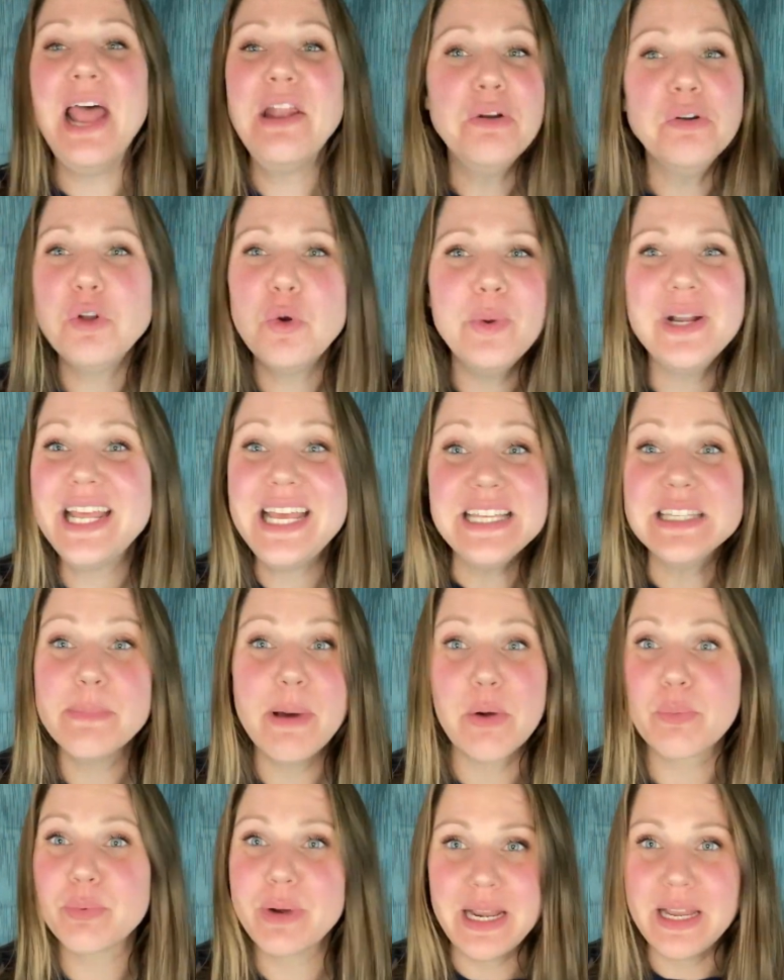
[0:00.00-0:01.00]
I don't know what it is
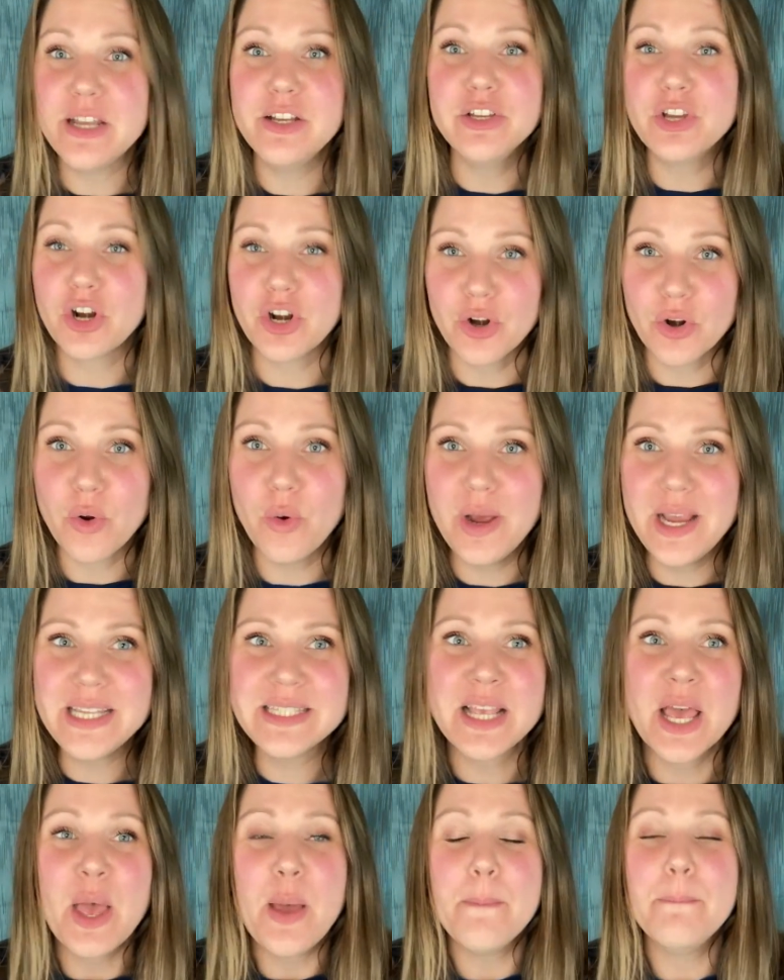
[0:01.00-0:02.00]
about red and
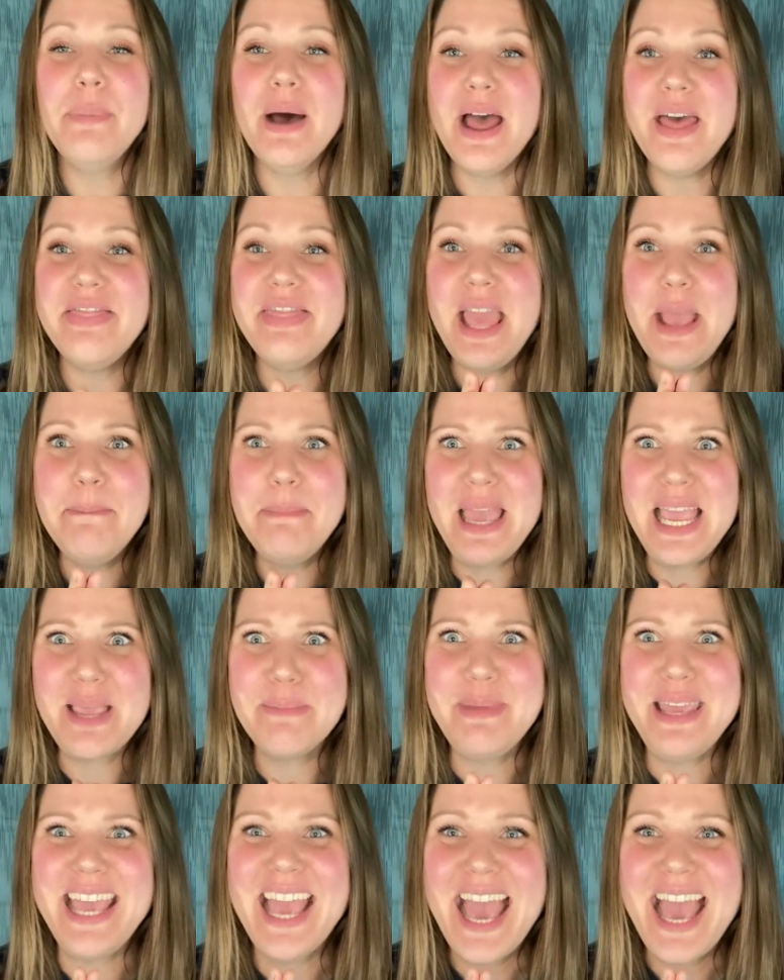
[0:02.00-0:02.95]
turquoise, but they make me